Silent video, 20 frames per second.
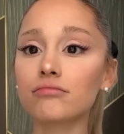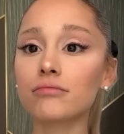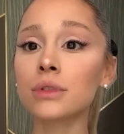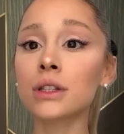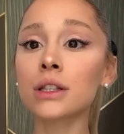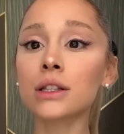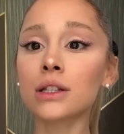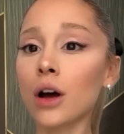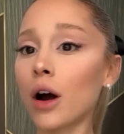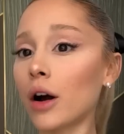
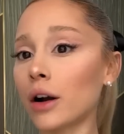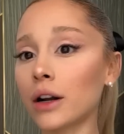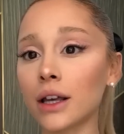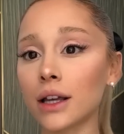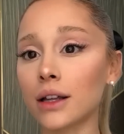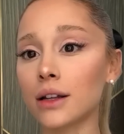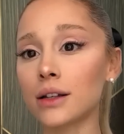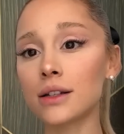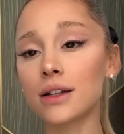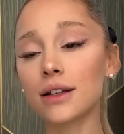
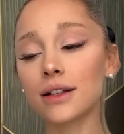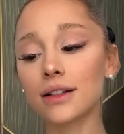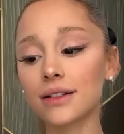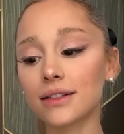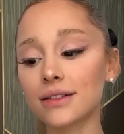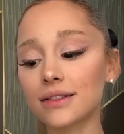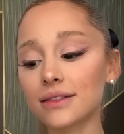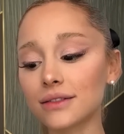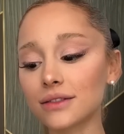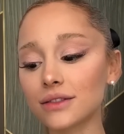started
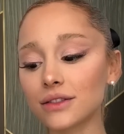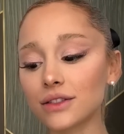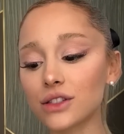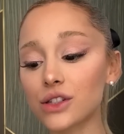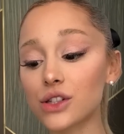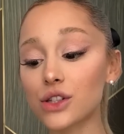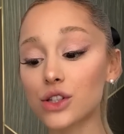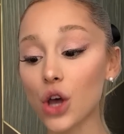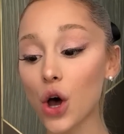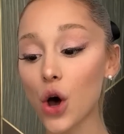
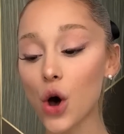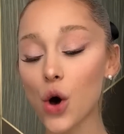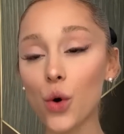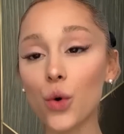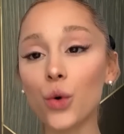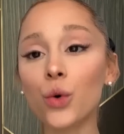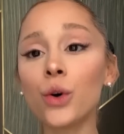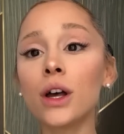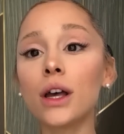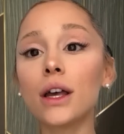
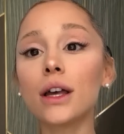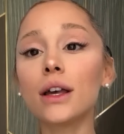so